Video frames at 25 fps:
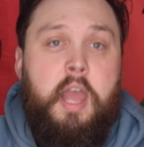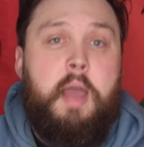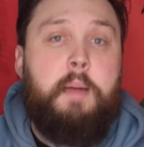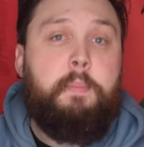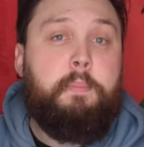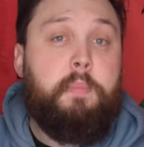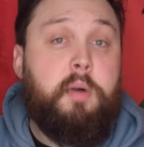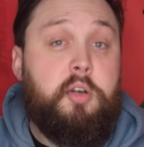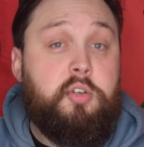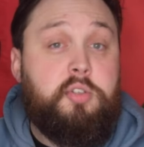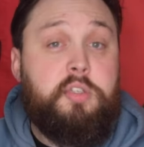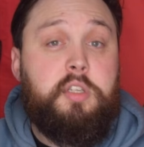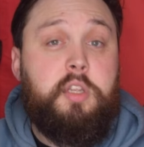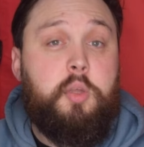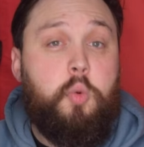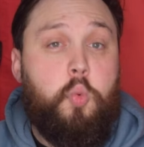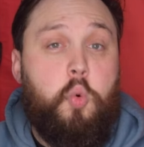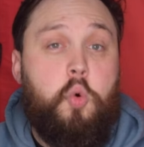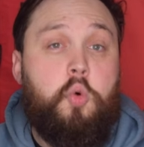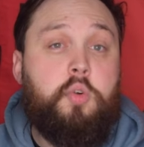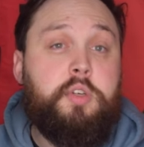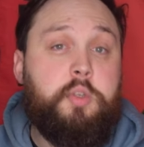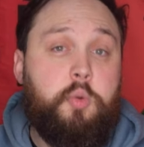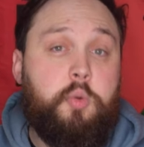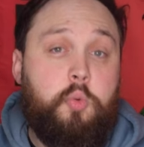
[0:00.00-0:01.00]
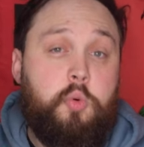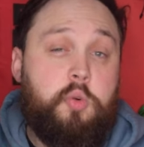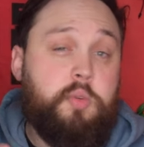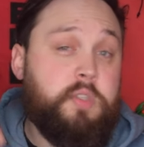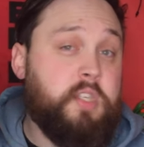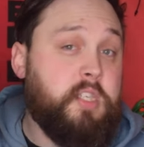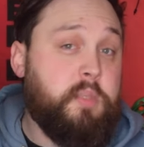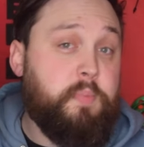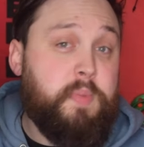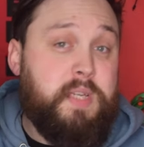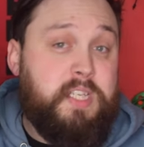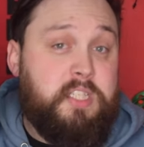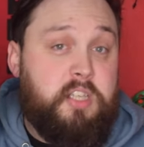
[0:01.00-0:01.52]
most of the water will
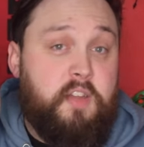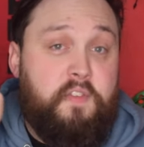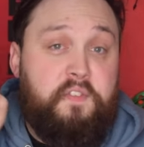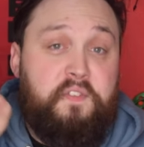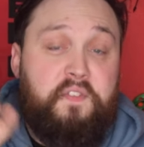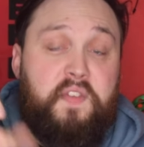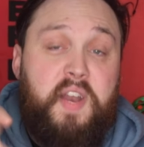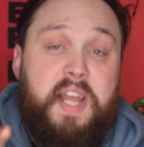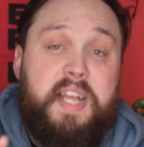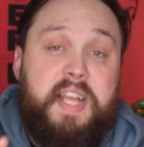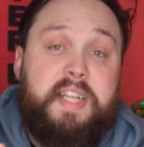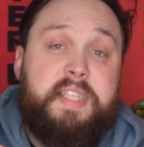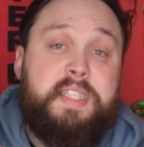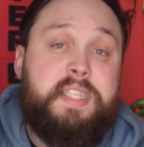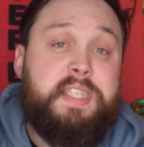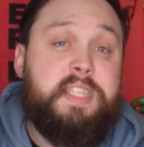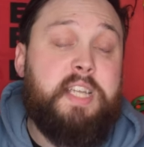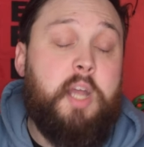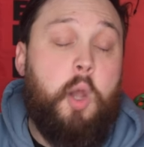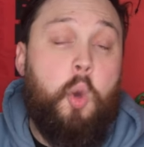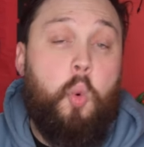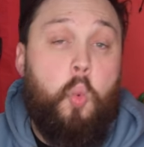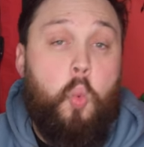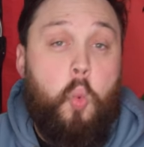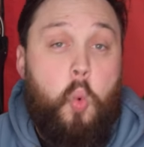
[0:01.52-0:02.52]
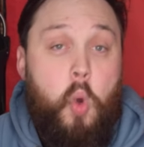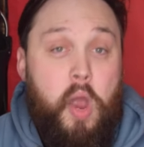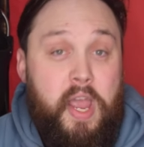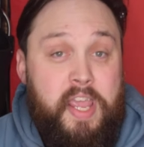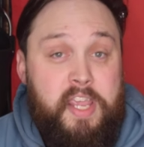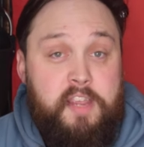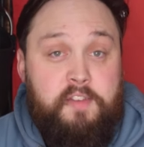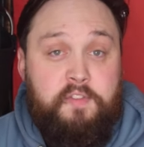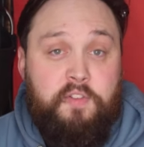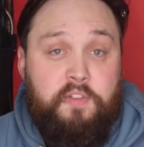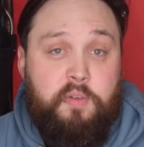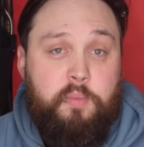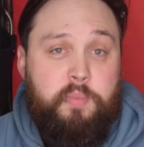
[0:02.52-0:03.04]
just be deflected away
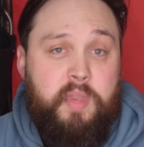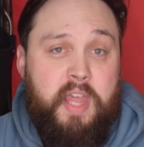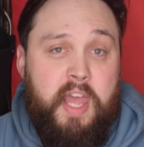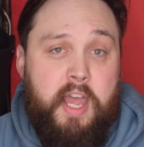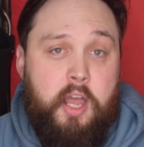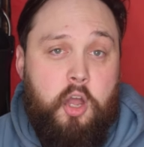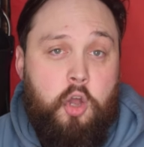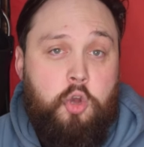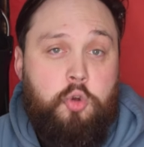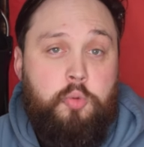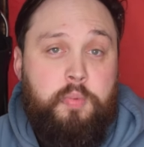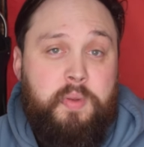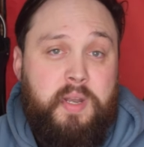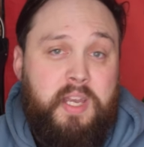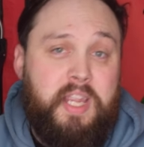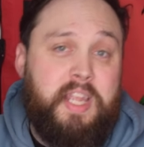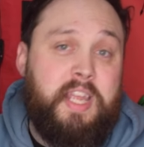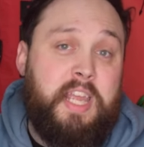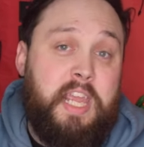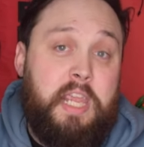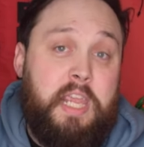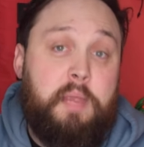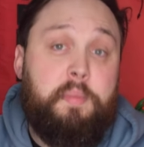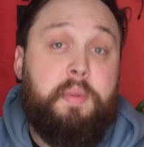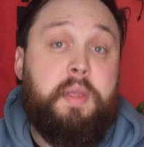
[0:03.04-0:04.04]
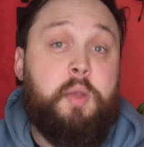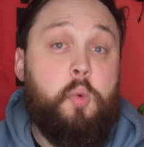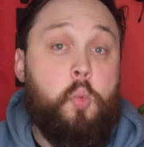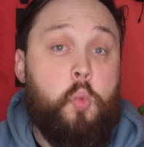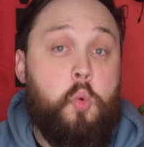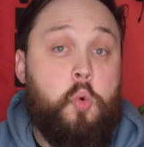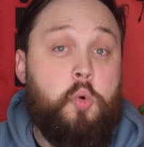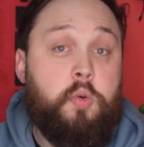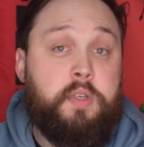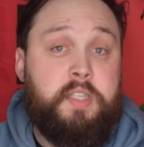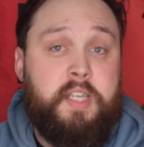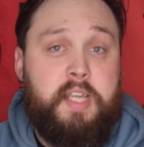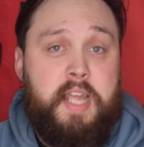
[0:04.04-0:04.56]
from that opening, keeping
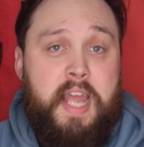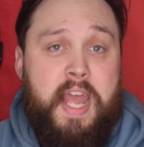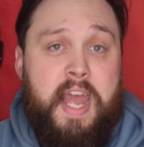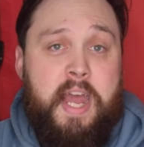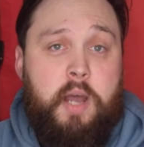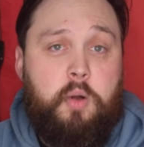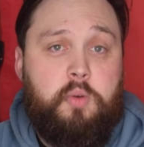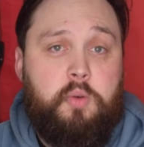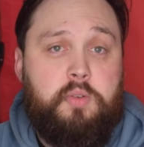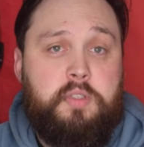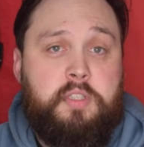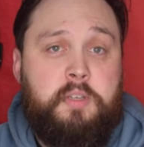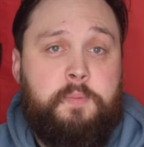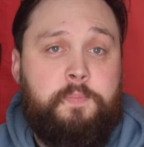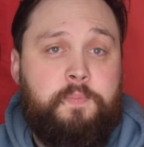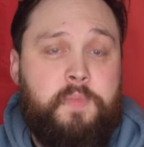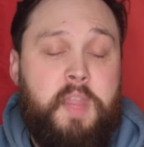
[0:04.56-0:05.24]
water out.